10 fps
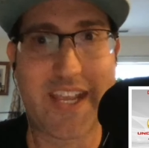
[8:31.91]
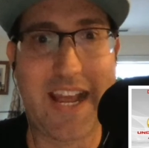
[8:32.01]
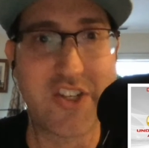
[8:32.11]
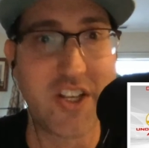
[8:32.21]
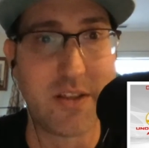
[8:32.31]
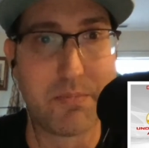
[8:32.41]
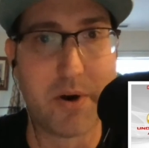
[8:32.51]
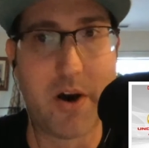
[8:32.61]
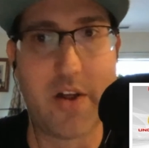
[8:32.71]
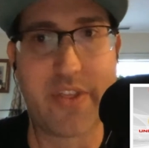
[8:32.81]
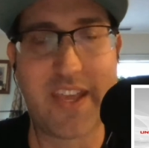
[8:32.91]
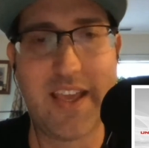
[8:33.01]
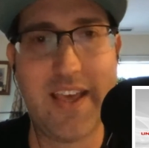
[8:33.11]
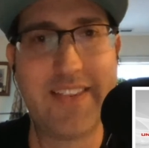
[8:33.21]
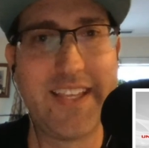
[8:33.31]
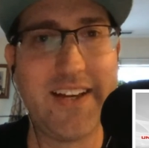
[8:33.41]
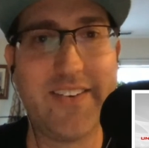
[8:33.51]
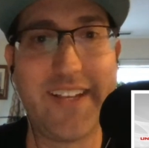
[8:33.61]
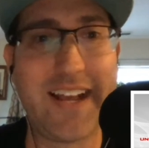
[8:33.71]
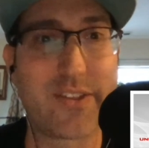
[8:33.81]
the catching the ball, the
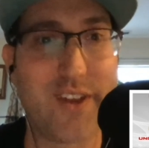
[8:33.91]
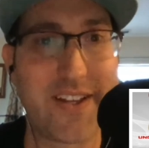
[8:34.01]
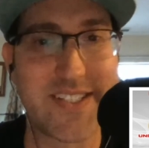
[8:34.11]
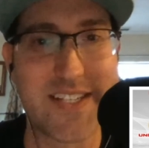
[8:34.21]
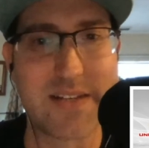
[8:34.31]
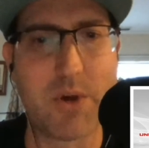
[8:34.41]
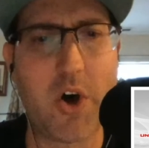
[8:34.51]
elite athleticism,